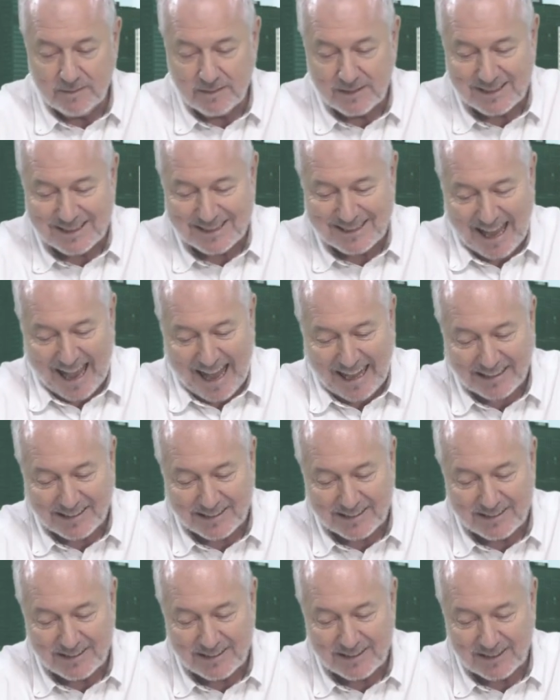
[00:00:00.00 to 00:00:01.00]

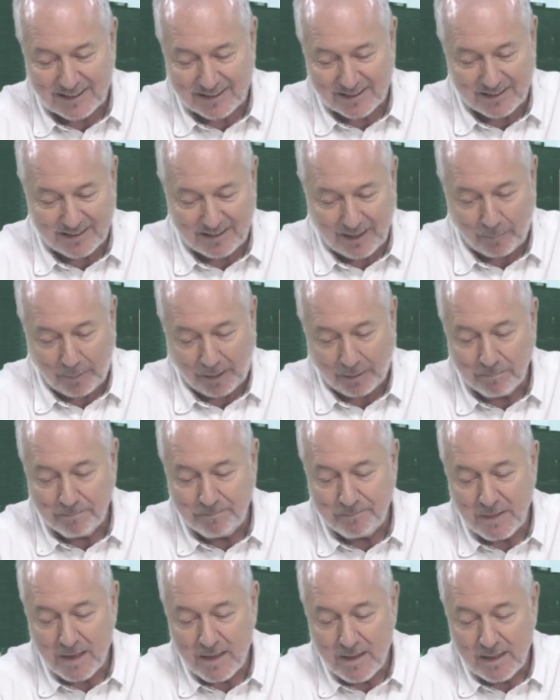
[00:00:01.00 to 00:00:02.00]
Se sentaba
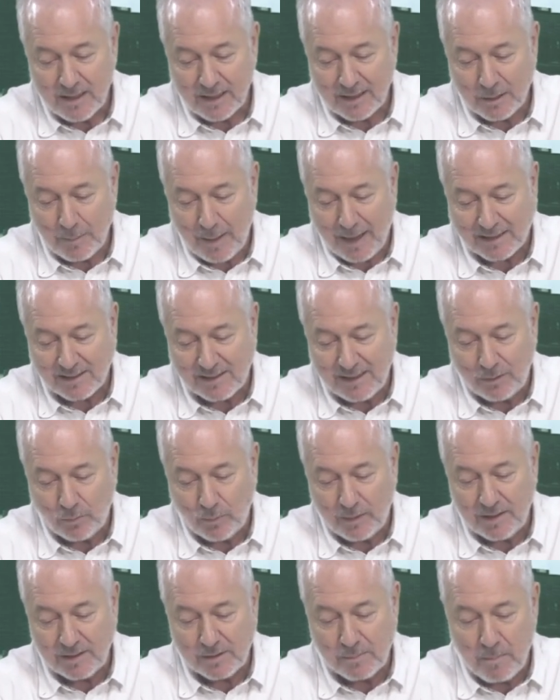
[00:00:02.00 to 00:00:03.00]
in the back seat
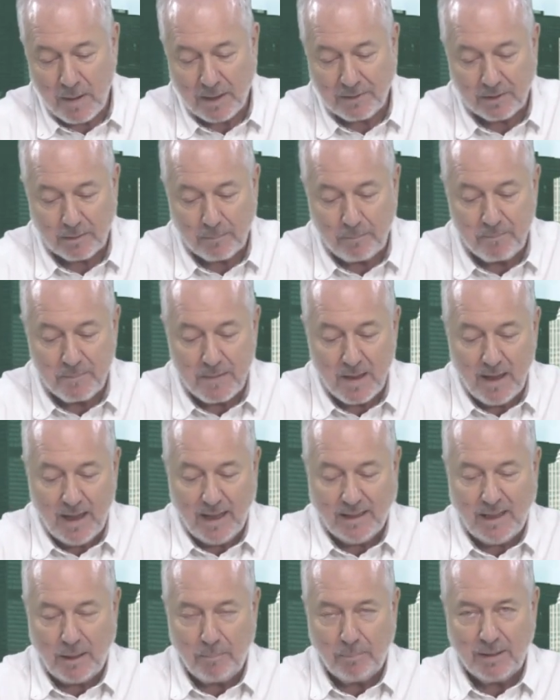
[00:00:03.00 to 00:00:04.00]
with his mother,
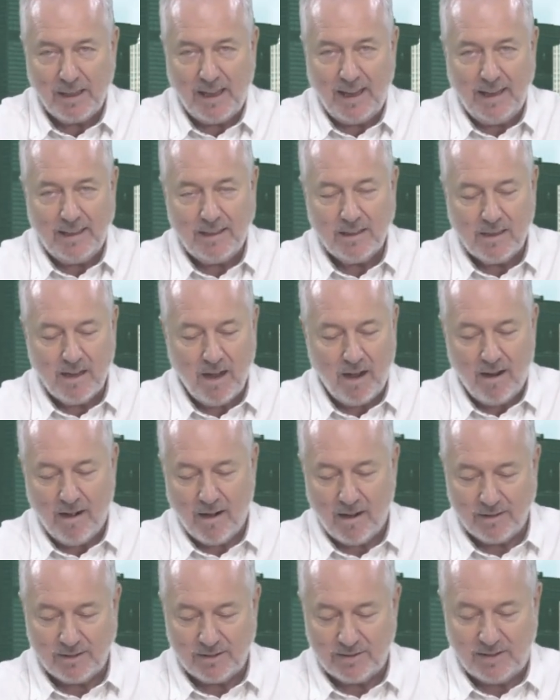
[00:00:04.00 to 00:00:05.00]
and they played
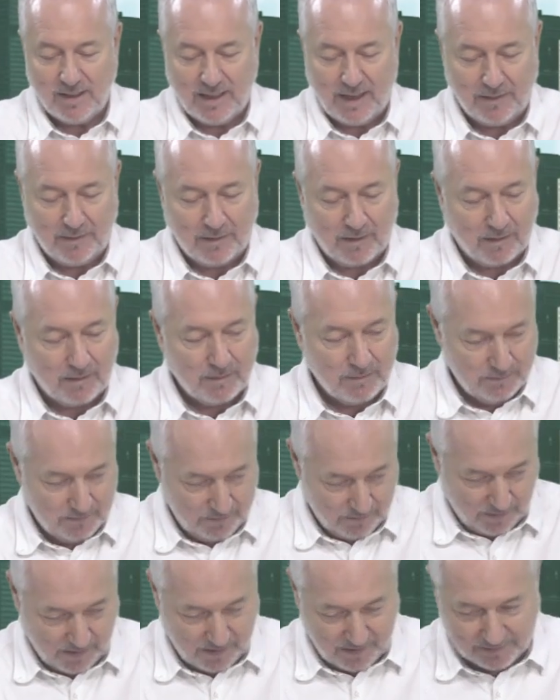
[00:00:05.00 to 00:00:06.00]
cards together.
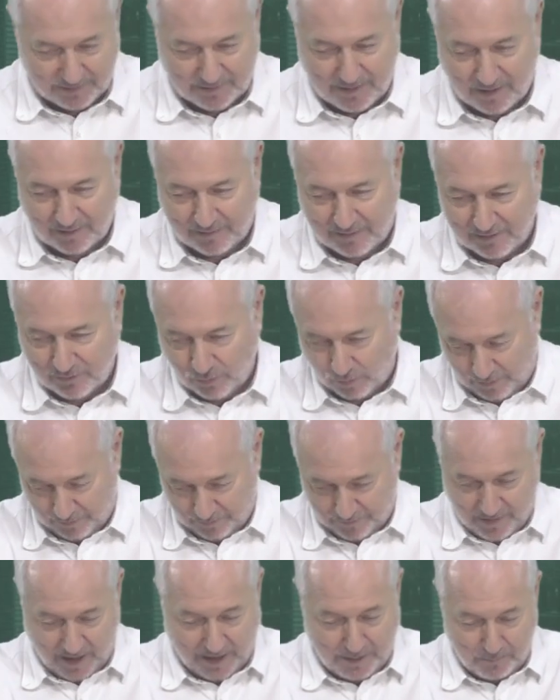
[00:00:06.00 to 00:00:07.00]
Jugar las cartas o
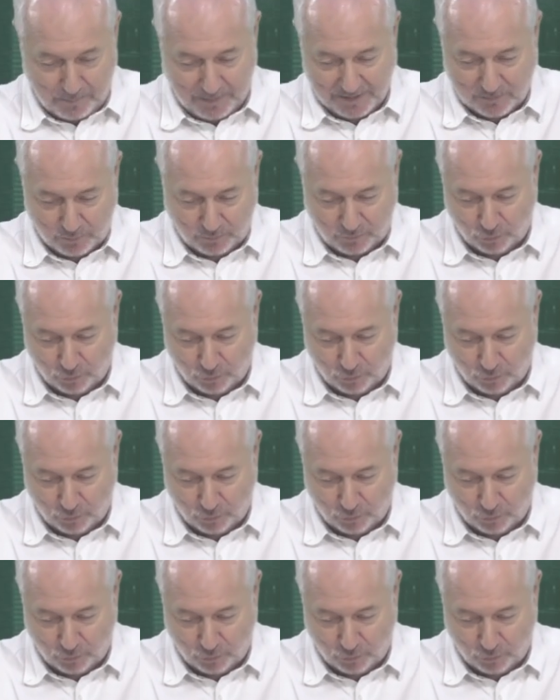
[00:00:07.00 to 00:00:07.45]
los naipes.